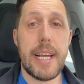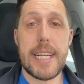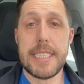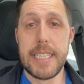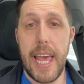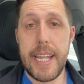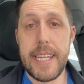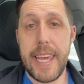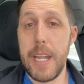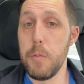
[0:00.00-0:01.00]
has
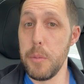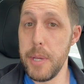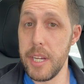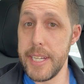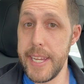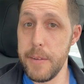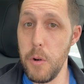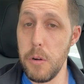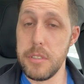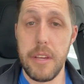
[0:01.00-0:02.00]
landed and will be on Canadian
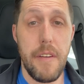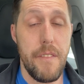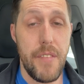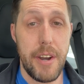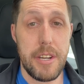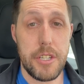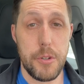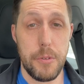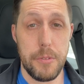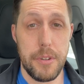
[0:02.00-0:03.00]
roads very
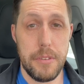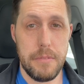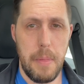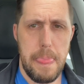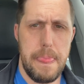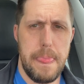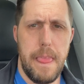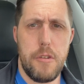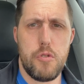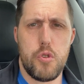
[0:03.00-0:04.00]
soon.
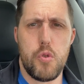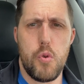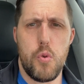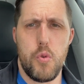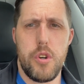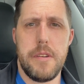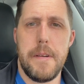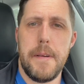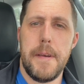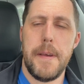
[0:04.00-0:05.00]
Soon.
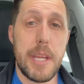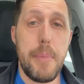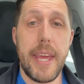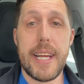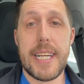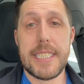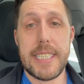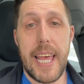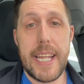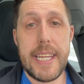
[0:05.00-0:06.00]
The beta has
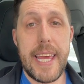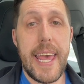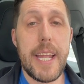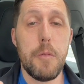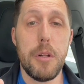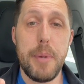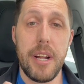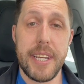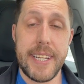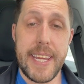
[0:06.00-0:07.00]
landed and will be
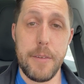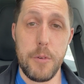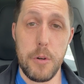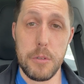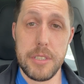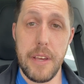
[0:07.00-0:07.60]
on Canadian roads